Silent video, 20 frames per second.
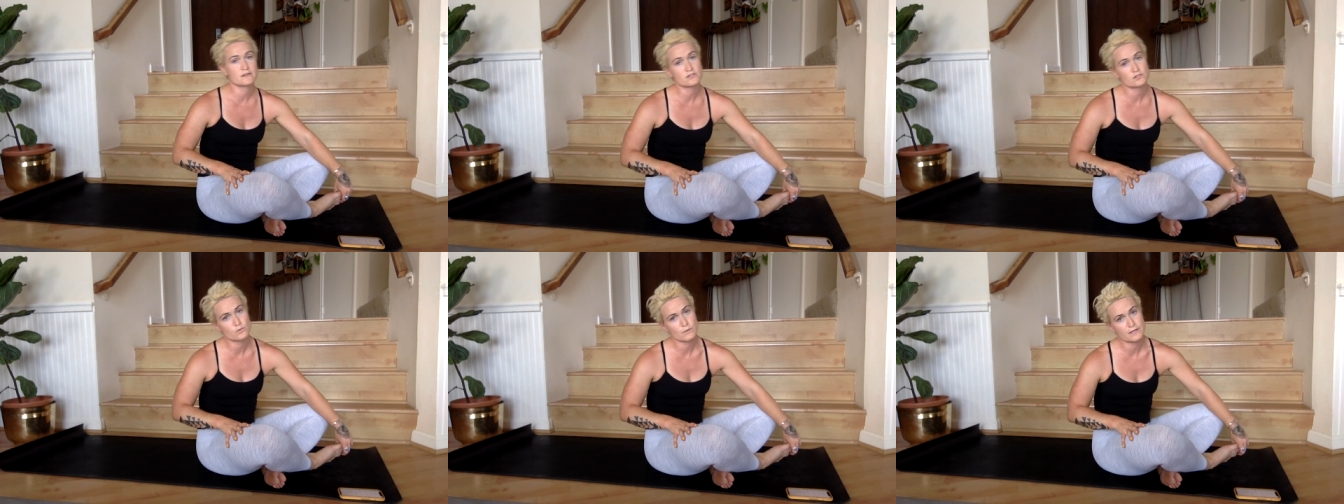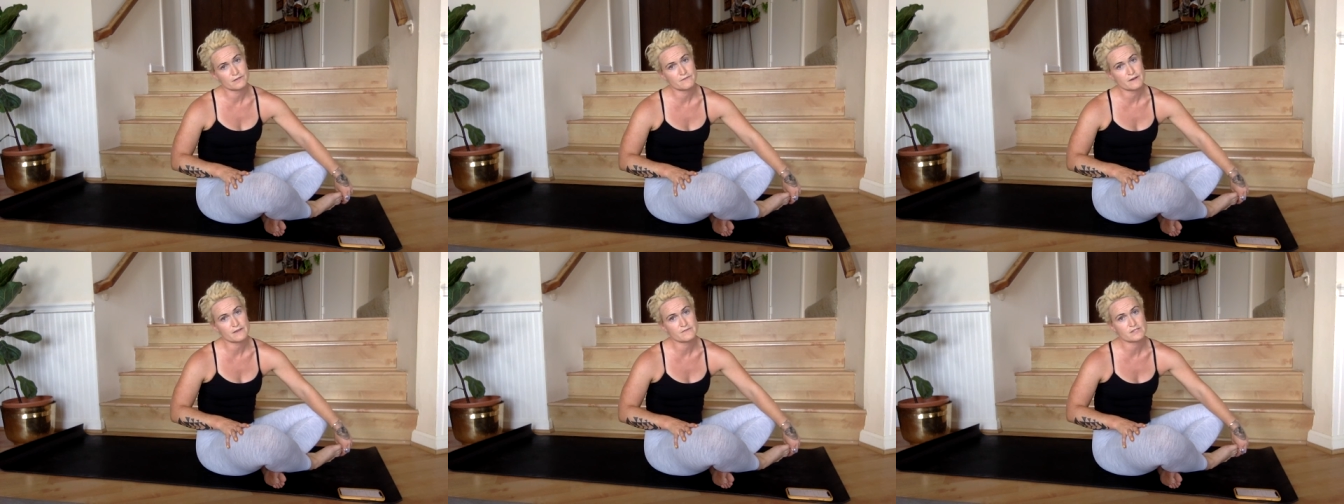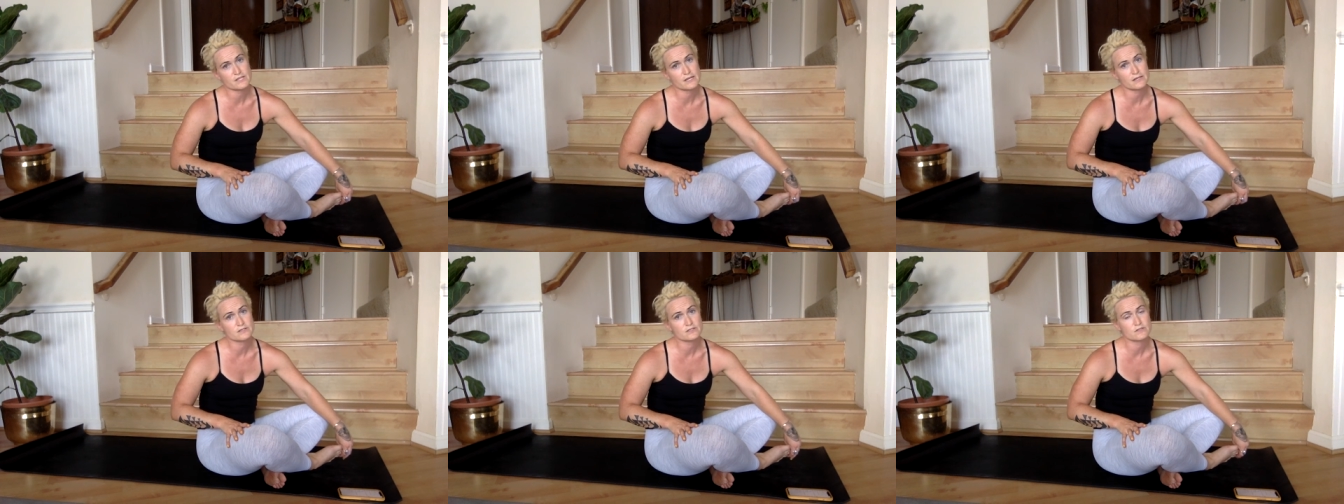rest and then
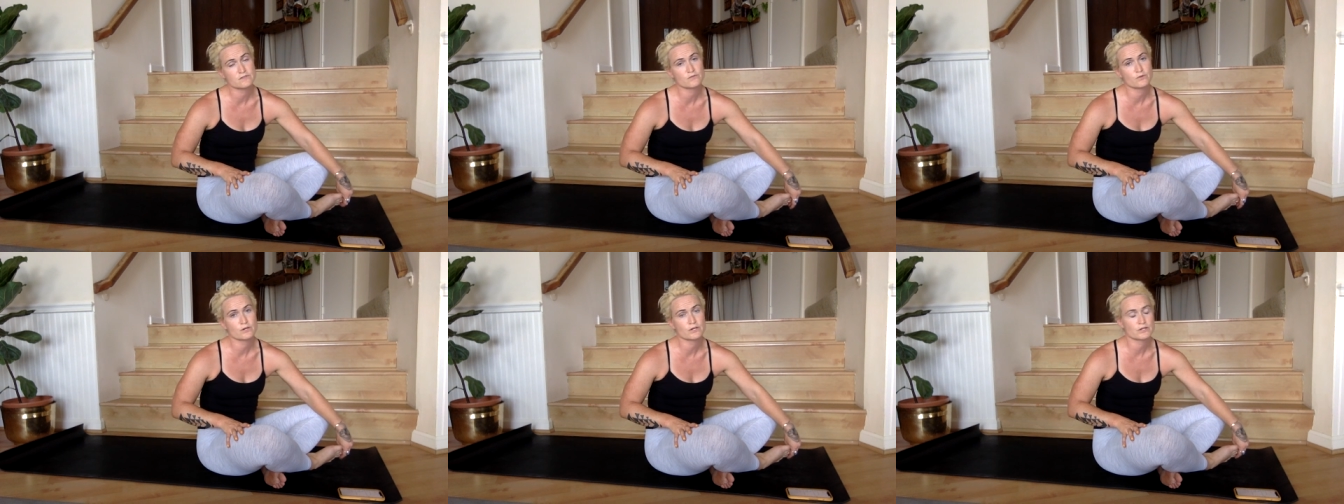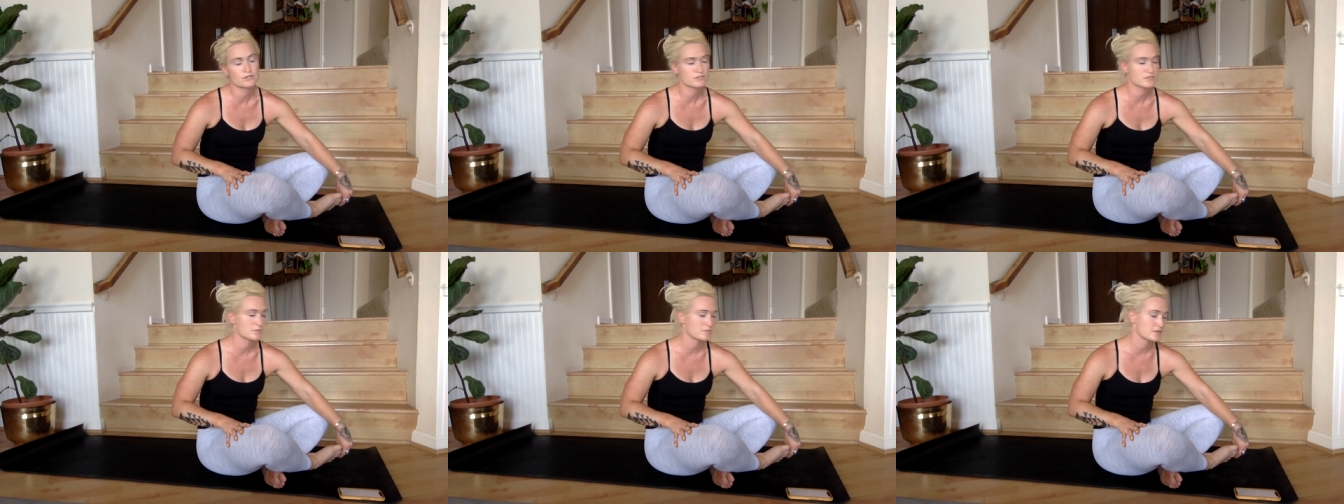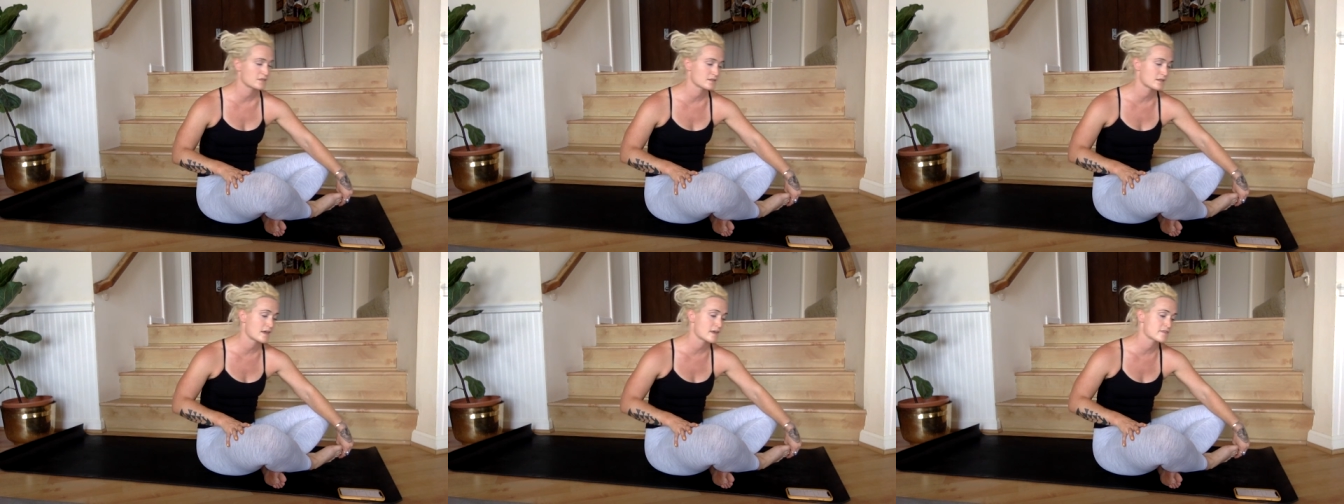25 seconds of
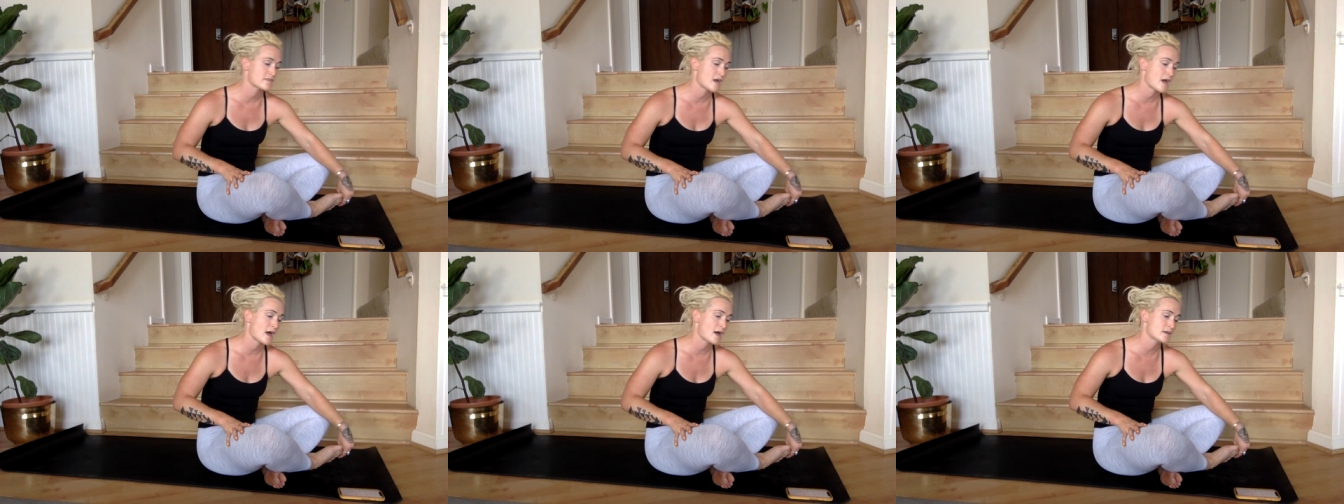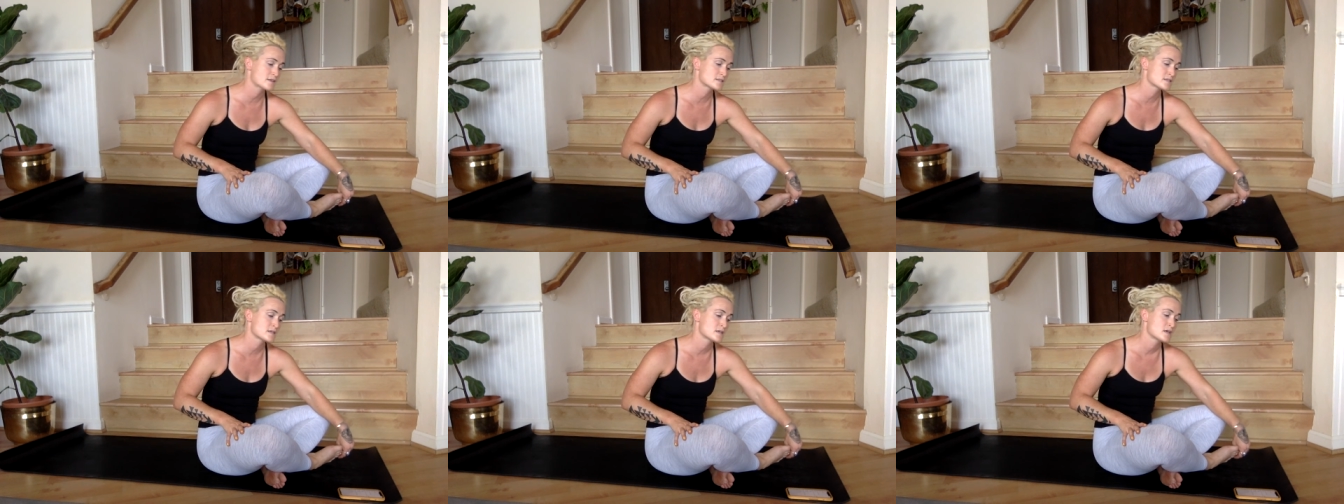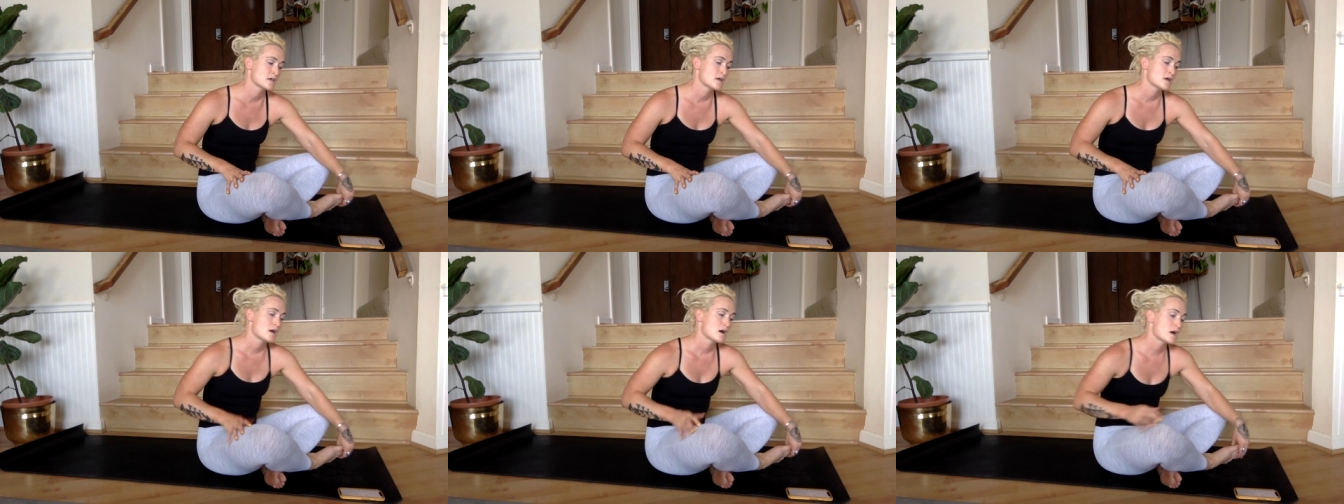work or something like
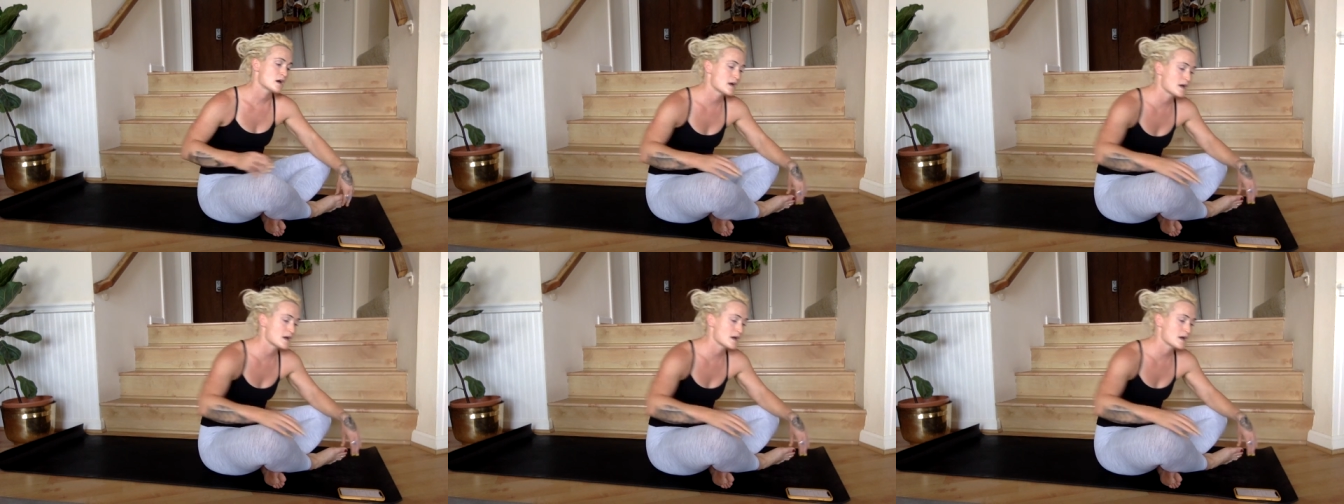that.